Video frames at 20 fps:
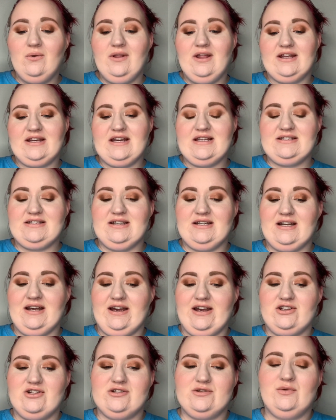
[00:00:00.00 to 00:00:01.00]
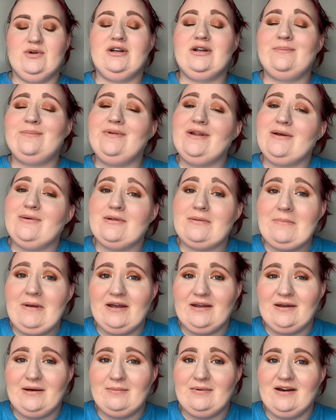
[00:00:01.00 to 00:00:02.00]
Like I said, I just wanted to play with
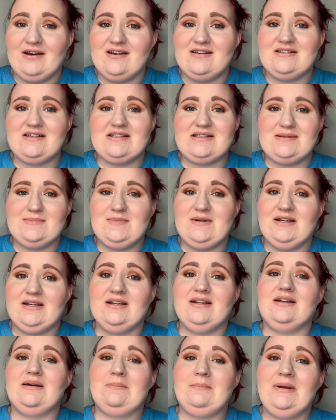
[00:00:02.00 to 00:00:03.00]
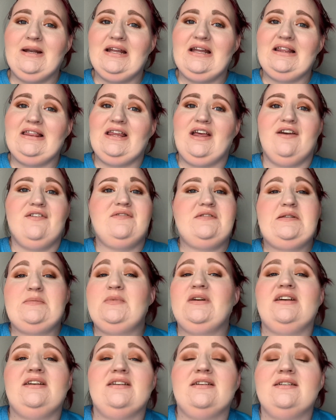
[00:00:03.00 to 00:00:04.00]
makeup, guys. It's been a minute. Life's
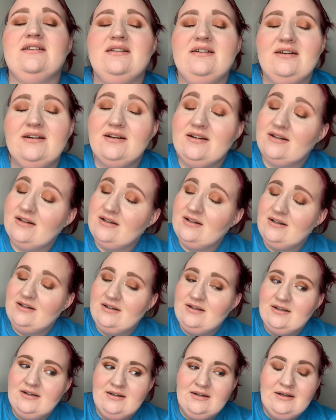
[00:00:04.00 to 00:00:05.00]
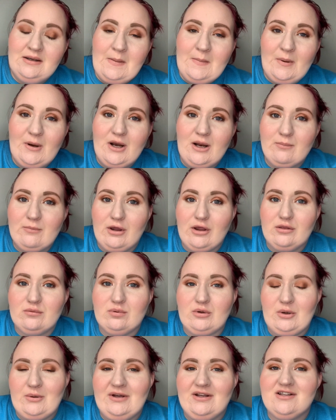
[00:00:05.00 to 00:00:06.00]
been putting me
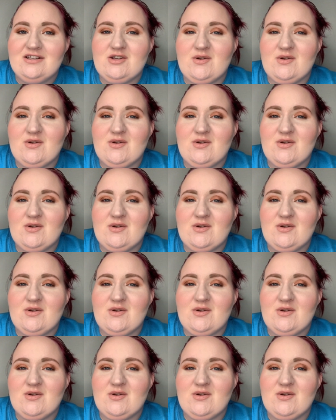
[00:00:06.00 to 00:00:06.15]
through it.